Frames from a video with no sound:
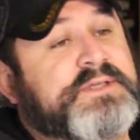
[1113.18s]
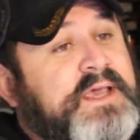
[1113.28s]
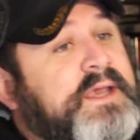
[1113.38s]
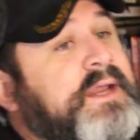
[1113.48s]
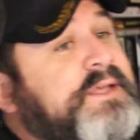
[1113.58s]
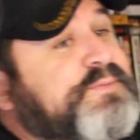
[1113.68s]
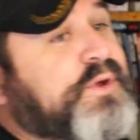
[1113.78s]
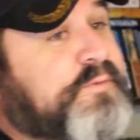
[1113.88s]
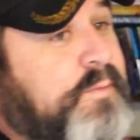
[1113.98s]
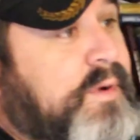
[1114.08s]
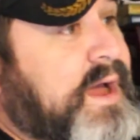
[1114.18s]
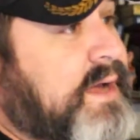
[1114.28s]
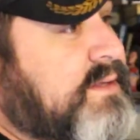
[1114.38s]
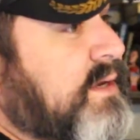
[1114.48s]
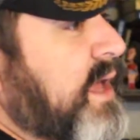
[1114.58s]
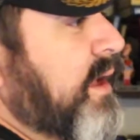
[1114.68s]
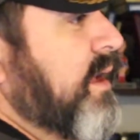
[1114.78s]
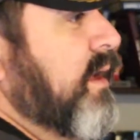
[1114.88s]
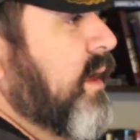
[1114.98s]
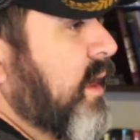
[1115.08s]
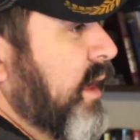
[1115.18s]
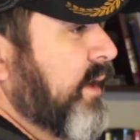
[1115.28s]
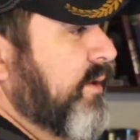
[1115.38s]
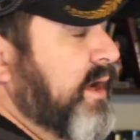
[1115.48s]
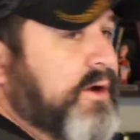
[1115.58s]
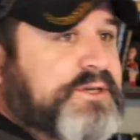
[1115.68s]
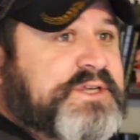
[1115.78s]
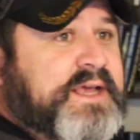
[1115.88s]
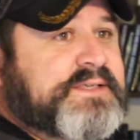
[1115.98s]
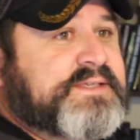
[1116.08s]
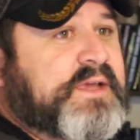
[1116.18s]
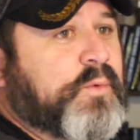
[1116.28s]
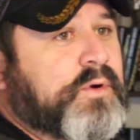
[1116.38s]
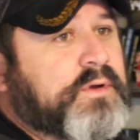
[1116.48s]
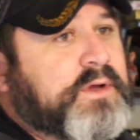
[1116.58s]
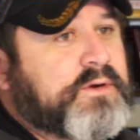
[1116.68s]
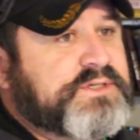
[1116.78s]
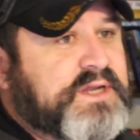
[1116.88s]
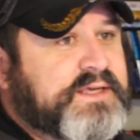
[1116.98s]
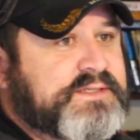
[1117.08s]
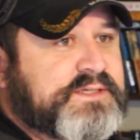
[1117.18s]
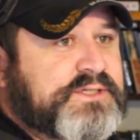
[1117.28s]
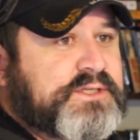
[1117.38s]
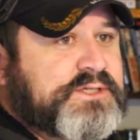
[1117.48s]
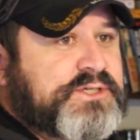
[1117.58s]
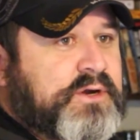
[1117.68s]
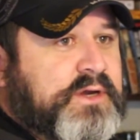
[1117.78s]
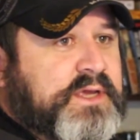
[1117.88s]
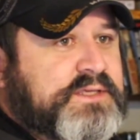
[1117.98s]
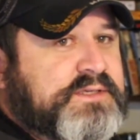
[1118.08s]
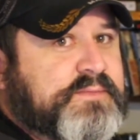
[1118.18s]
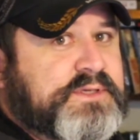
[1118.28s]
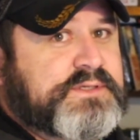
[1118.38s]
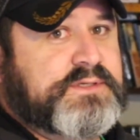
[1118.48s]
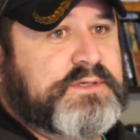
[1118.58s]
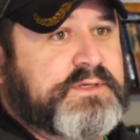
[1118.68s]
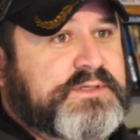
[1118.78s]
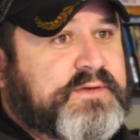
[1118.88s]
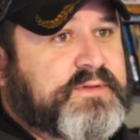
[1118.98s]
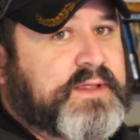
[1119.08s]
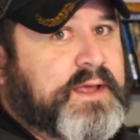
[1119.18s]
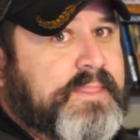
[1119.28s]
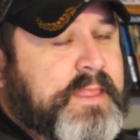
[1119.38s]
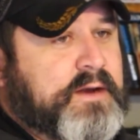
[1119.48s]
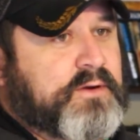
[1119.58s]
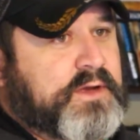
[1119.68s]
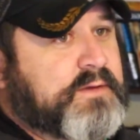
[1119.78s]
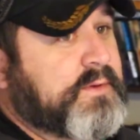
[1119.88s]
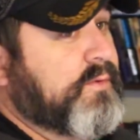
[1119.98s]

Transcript: taking his beautiful bride to, like, I don't know, I heard she likes SeaWorld. I heard she likes the shark exhibits and stuff like that. I don't know, I could